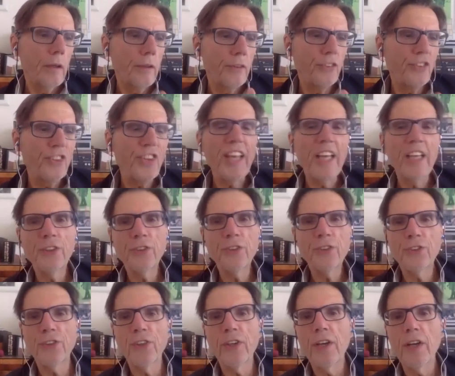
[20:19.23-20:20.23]
things
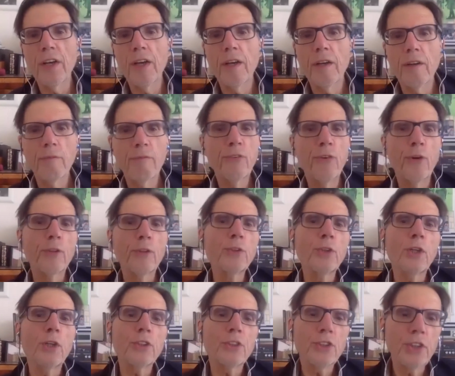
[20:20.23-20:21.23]
for
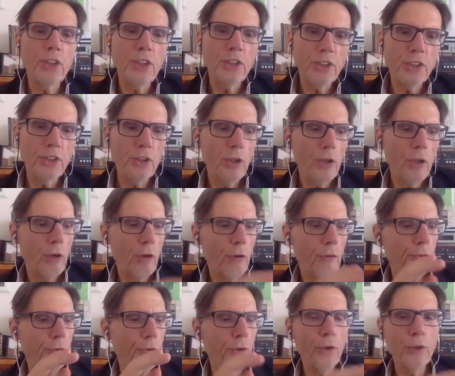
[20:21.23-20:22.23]
nurses or
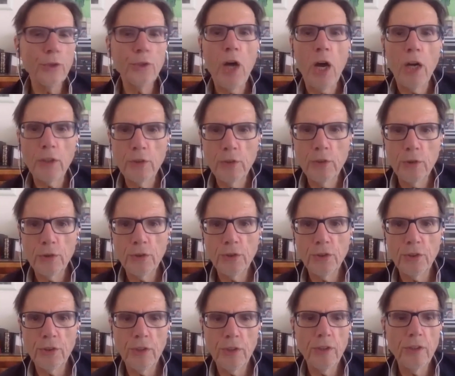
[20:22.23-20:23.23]
for
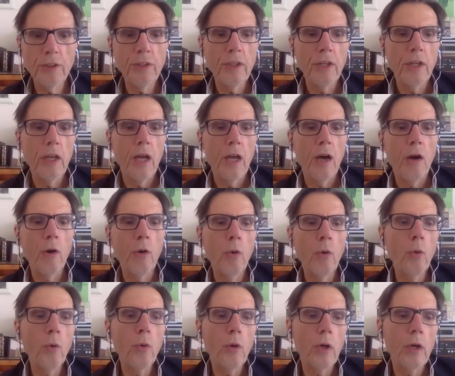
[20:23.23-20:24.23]
doctors
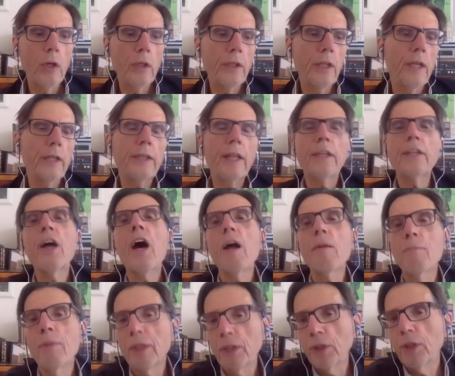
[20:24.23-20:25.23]
that
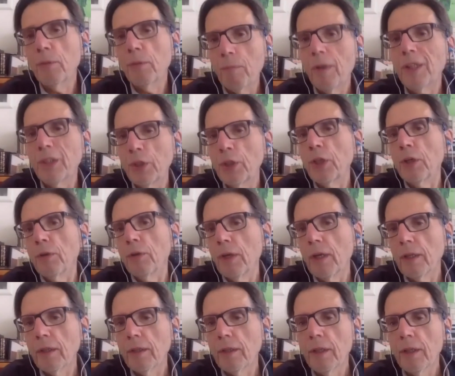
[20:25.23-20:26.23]
are
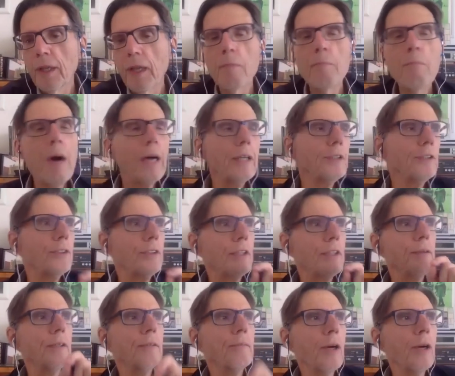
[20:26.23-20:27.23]
material. But
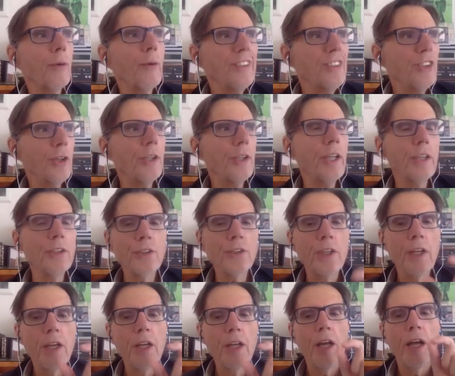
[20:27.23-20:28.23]
my question is,
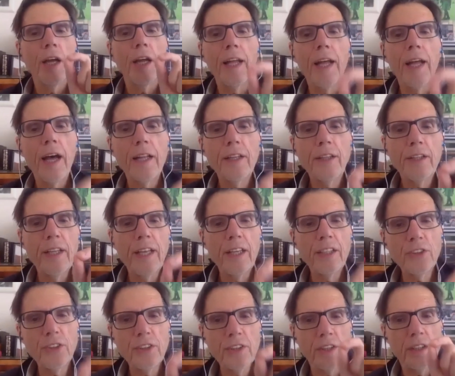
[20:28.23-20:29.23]
are
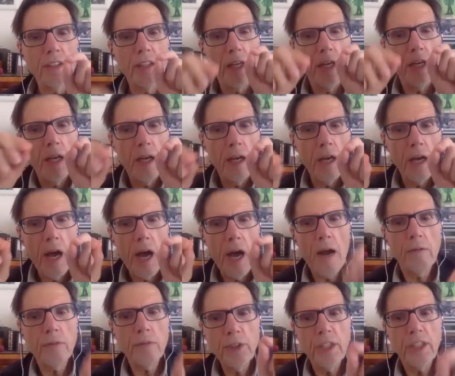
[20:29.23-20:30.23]
these
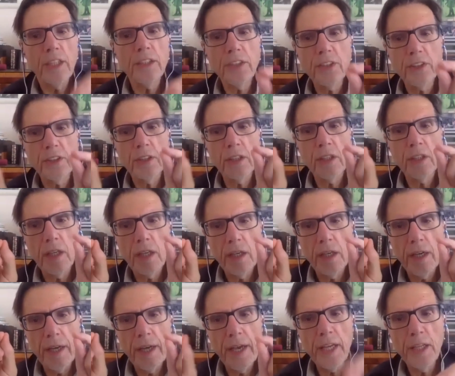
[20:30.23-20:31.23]

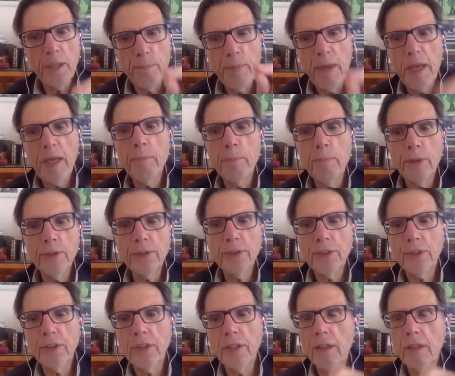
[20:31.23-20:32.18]
8 papers